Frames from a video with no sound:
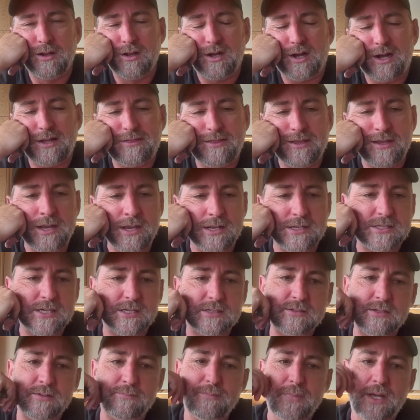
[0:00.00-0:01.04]
think it
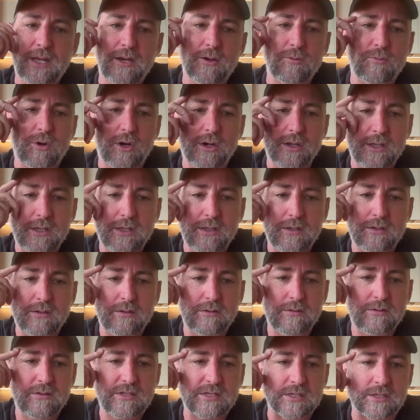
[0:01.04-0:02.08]
doesn't matter what you
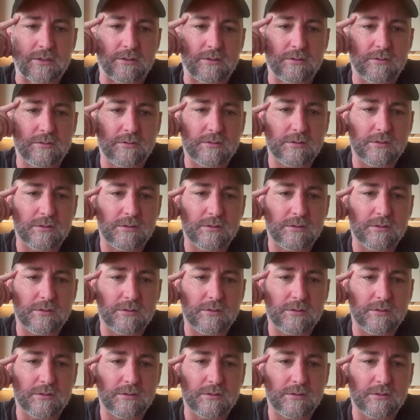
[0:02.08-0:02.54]
do